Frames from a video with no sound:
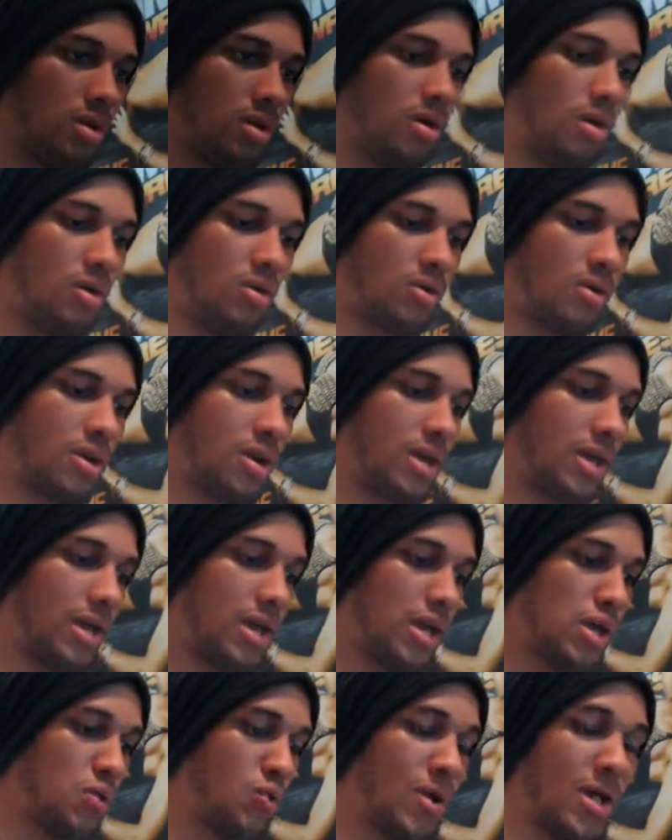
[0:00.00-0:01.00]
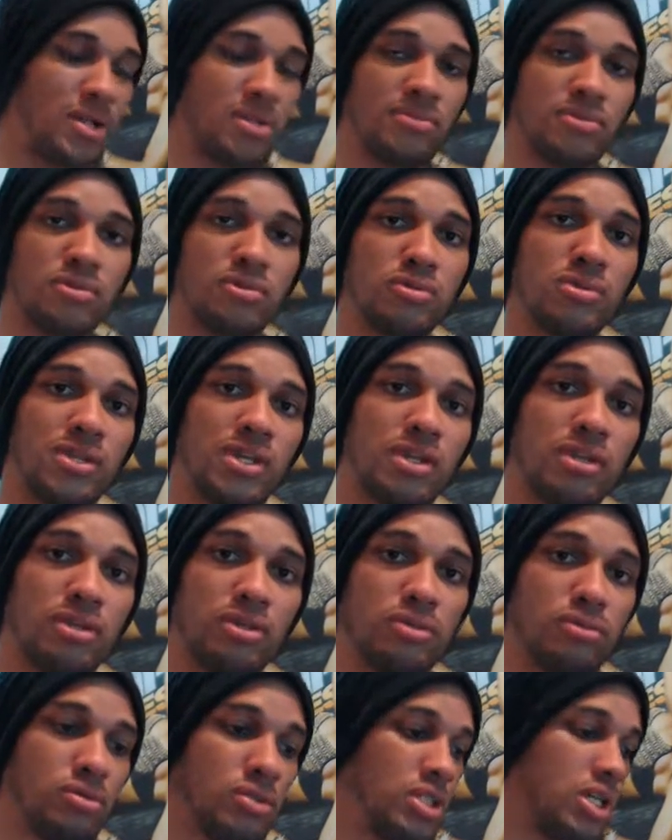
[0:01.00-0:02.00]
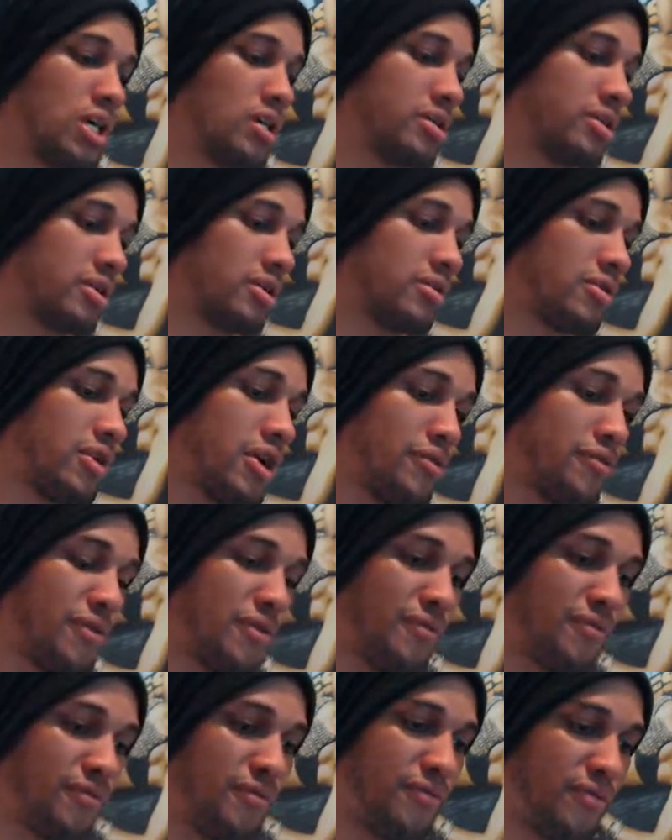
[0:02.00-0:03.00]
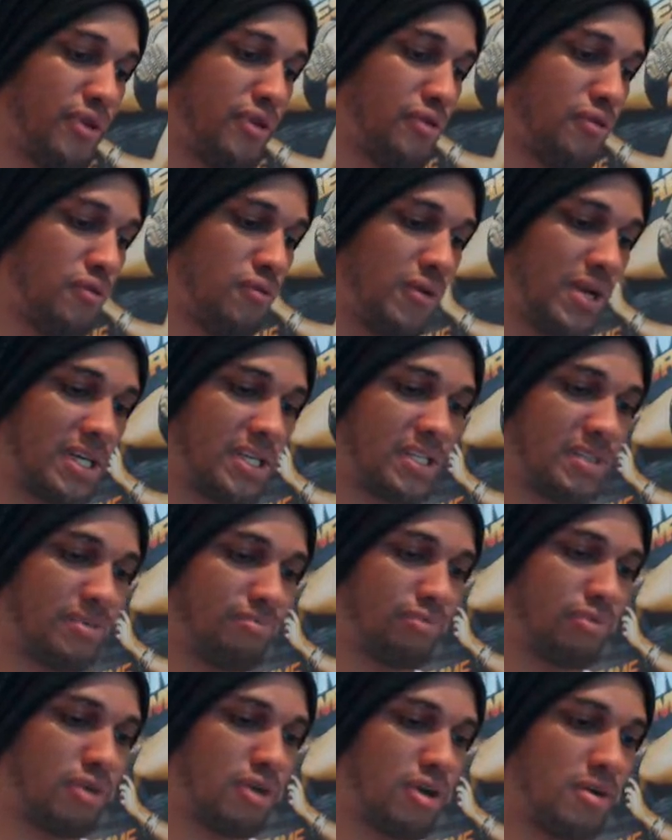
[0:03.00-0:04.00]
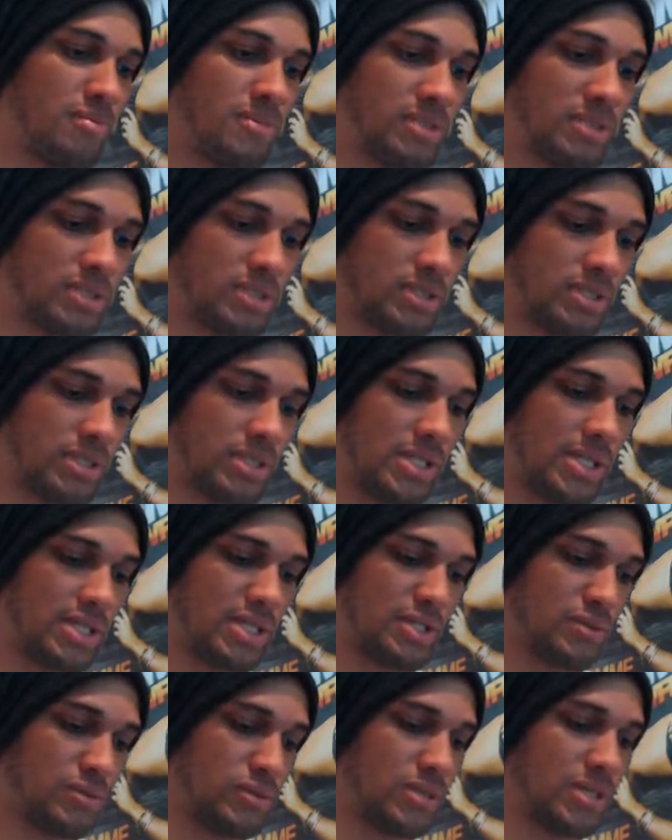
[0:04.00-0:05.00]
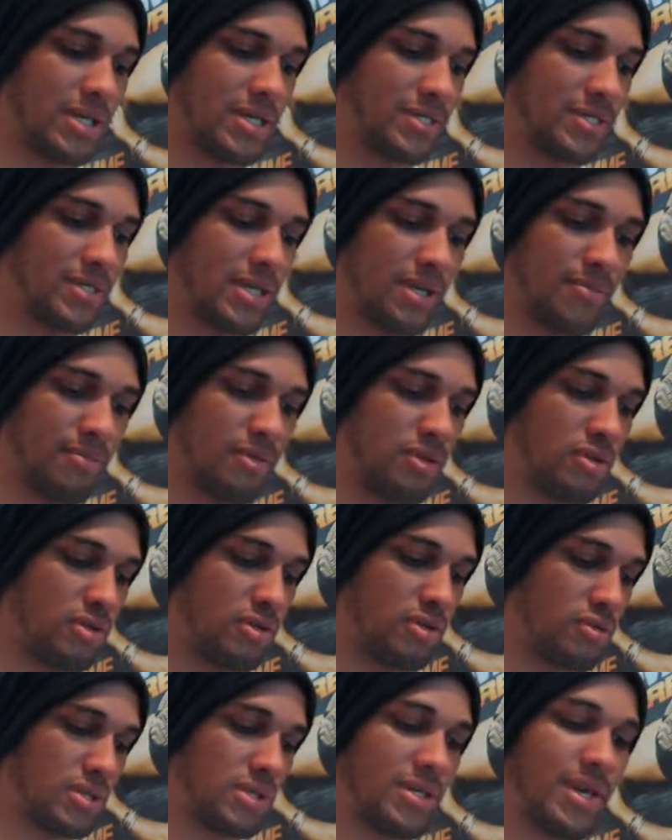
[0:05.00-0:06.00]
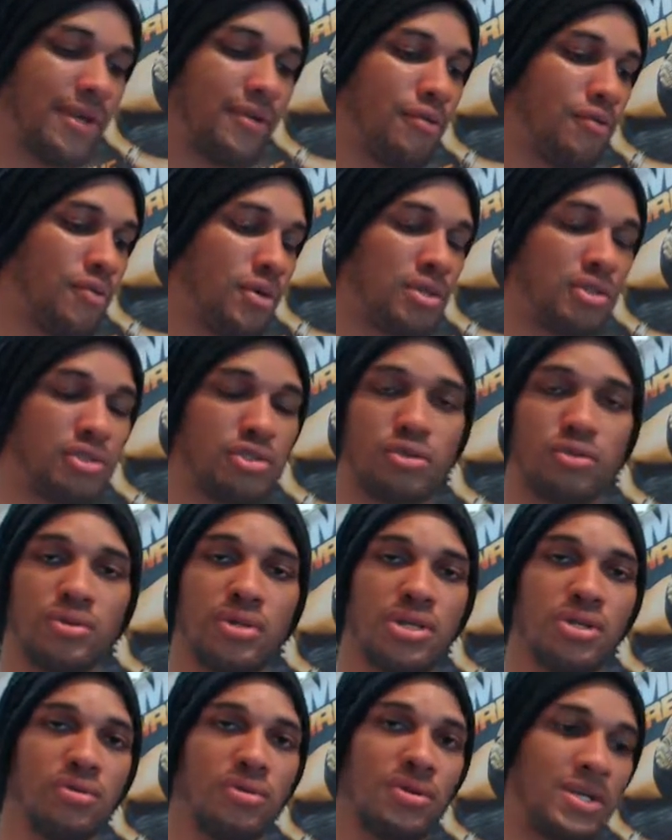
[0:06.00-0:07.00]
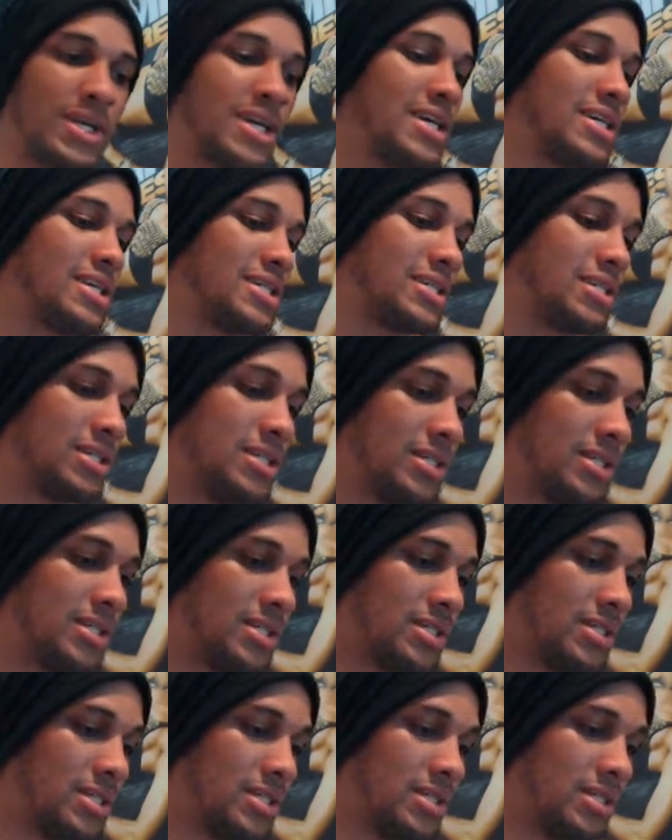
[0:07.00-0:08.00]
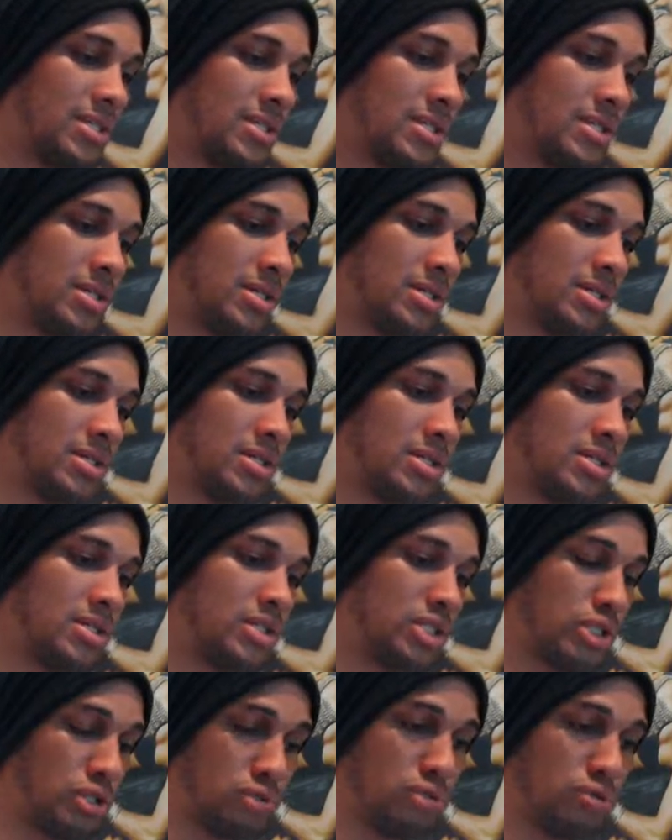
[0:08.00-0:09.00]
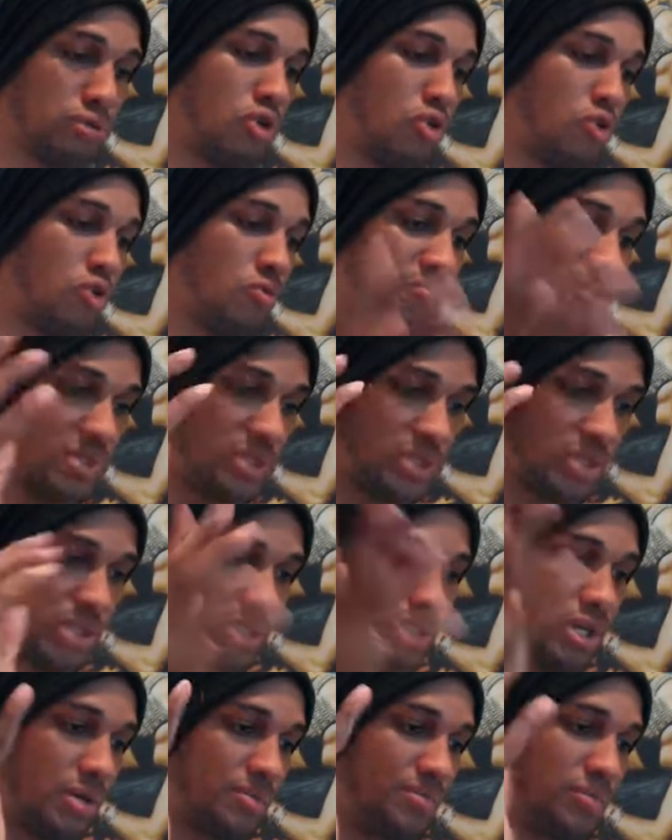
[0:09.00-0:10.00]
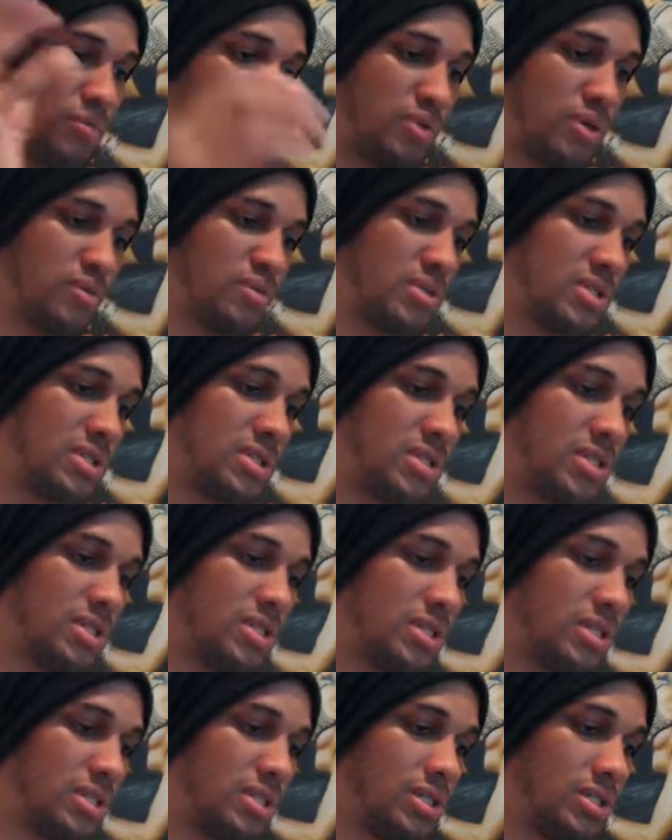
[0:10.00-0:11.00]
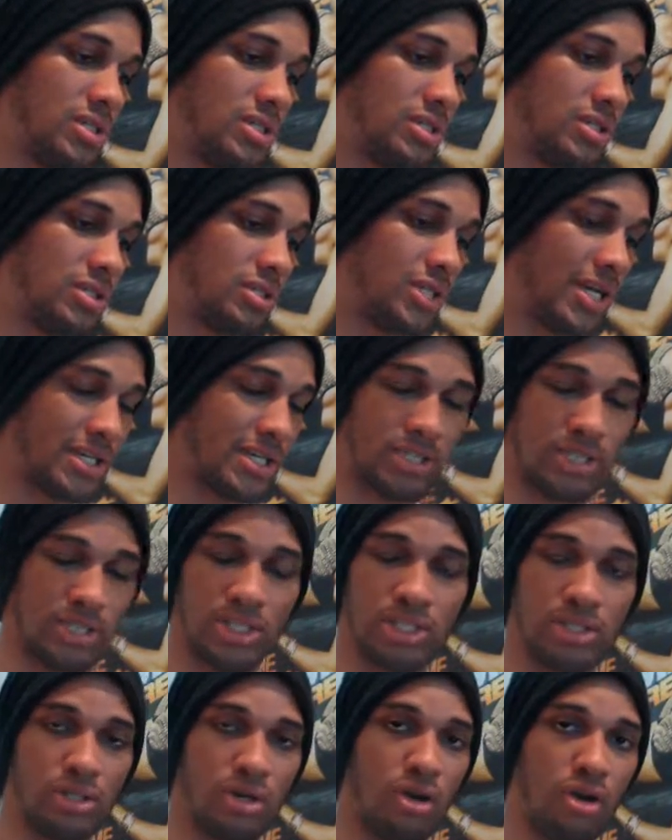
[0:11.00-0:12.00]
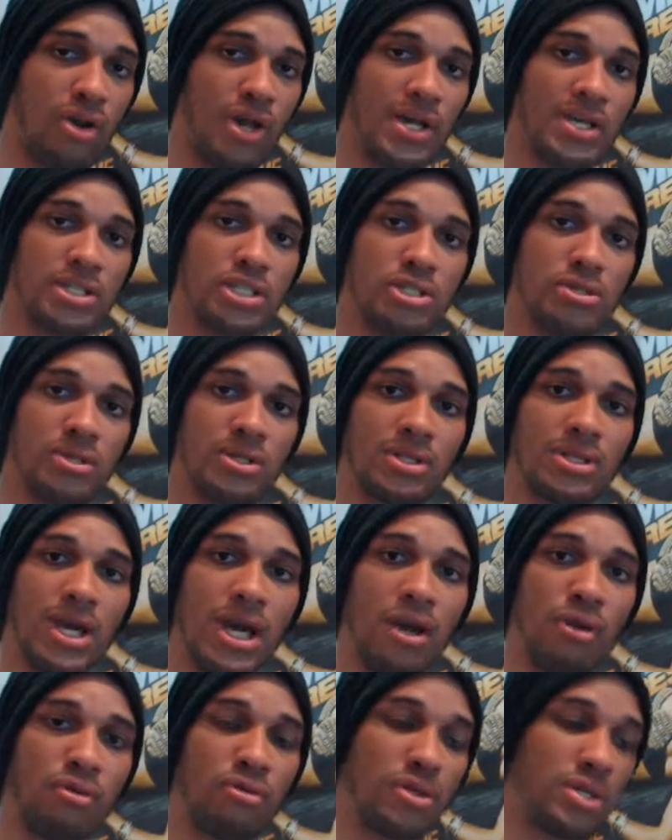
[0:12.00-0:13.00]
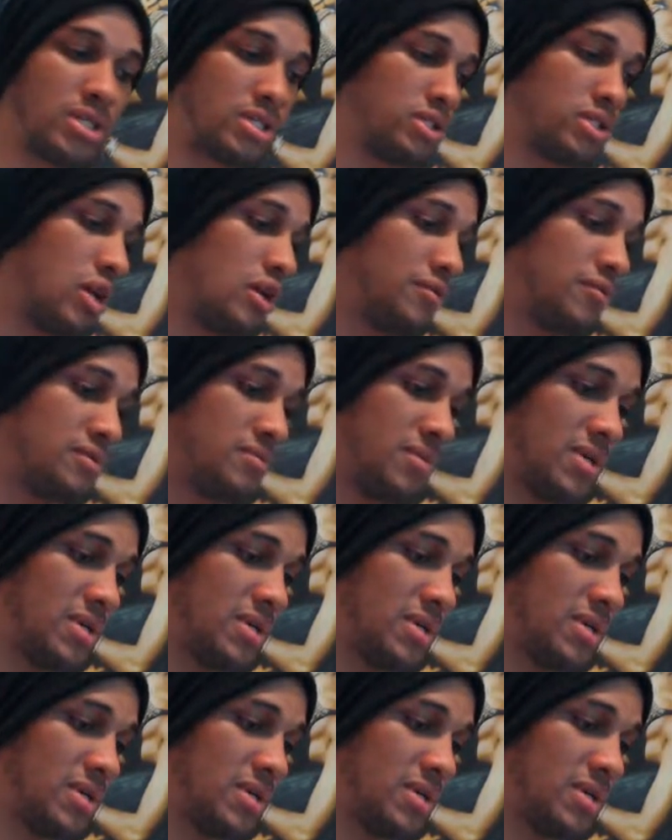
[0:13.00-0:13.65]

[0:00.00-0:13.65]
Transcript: Okay, welcome to another Lucha Underground review. As promised last week, I said I'm gonna do another one, so here it is. Show opens up where we see Sexy Star entering Dario his office.